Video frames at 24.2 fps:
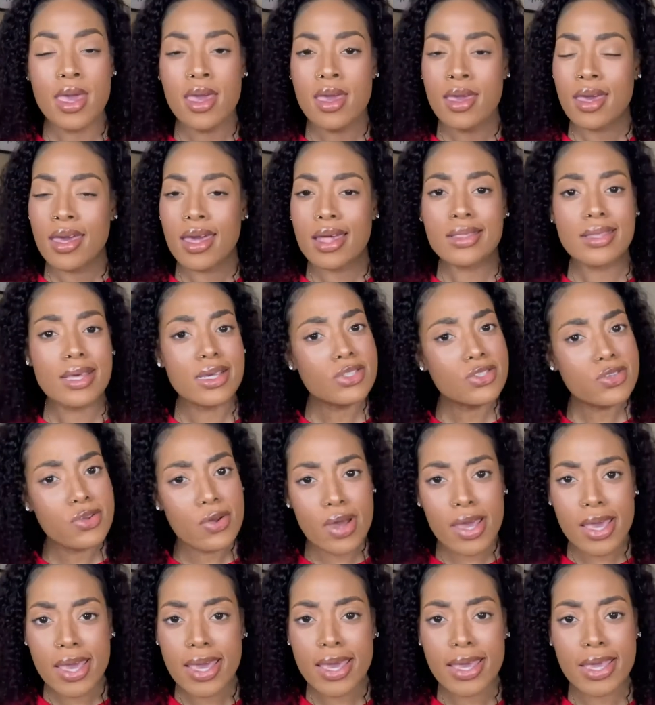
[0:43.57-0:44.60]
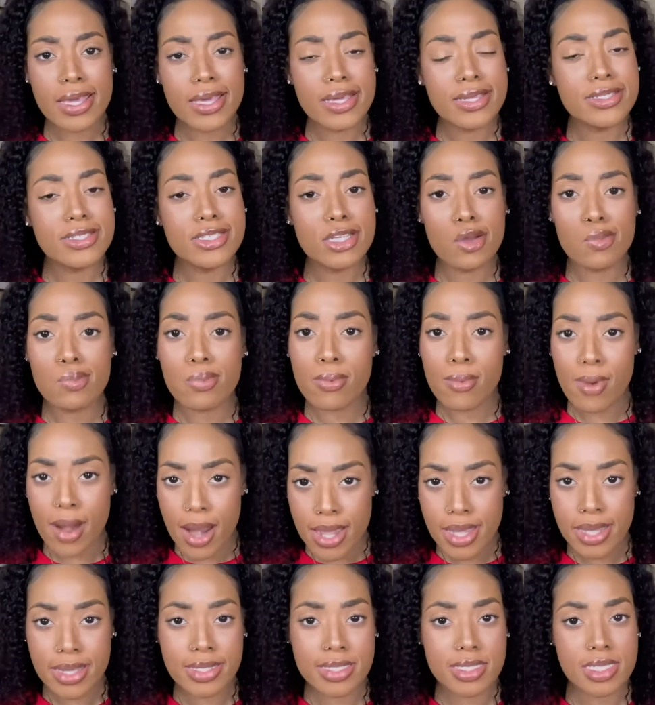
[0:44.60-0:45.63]
And let's go ahead and jump
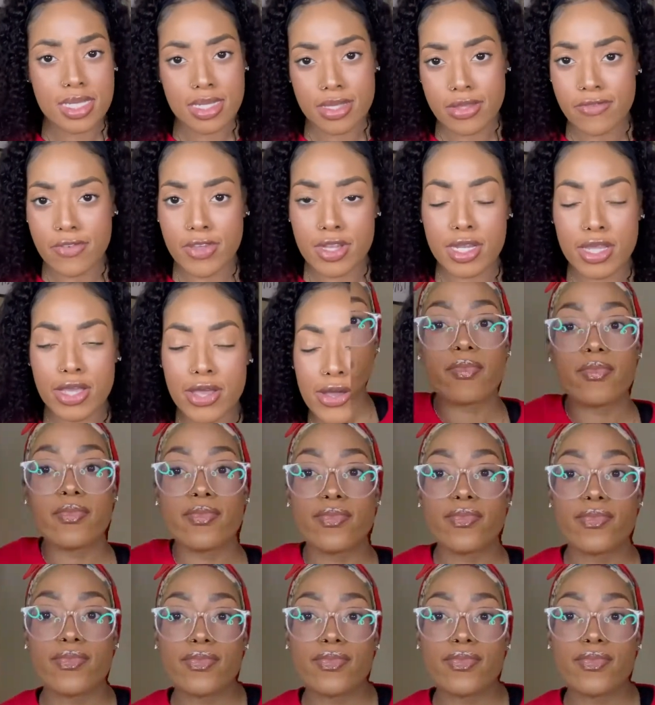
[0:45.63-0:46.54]
right into the video.